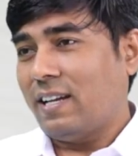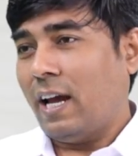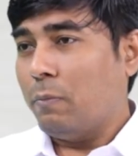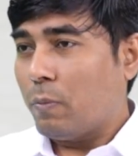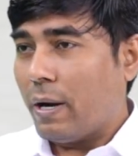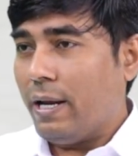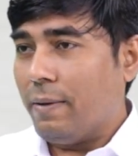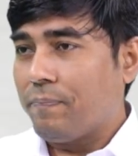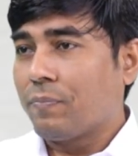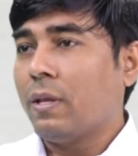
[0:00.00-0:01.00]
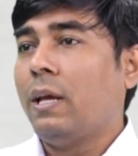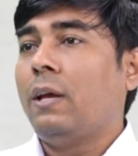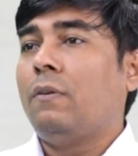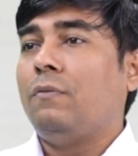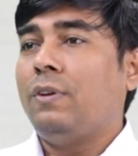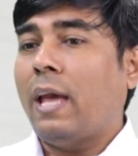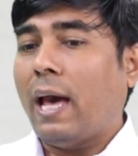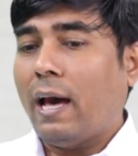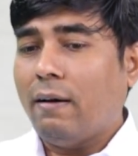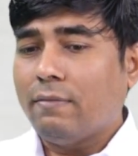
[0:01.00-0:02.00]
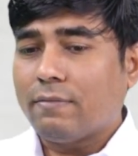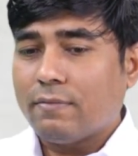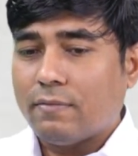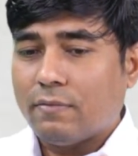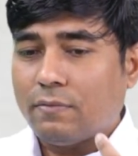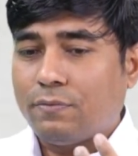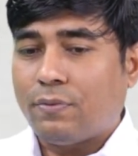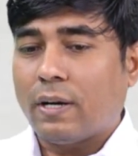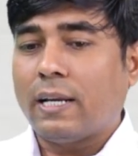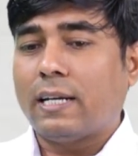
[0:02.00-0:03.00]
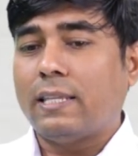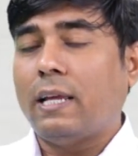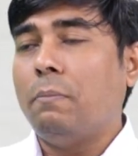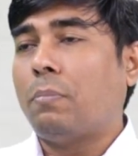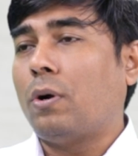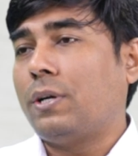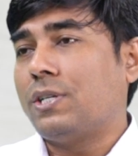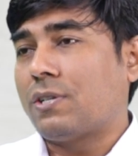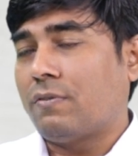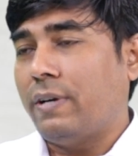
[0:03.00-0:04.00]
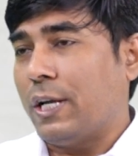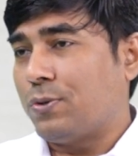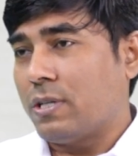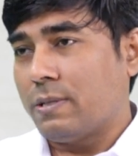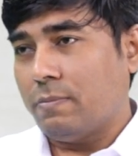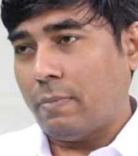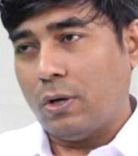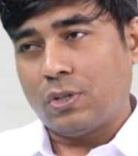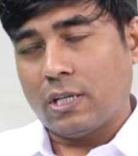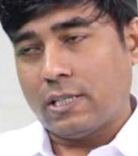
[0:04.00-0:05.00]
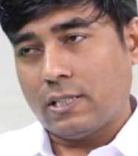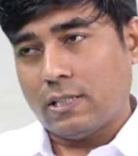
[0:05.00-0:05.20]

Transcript: and mobile, we have forget the importance of natural biological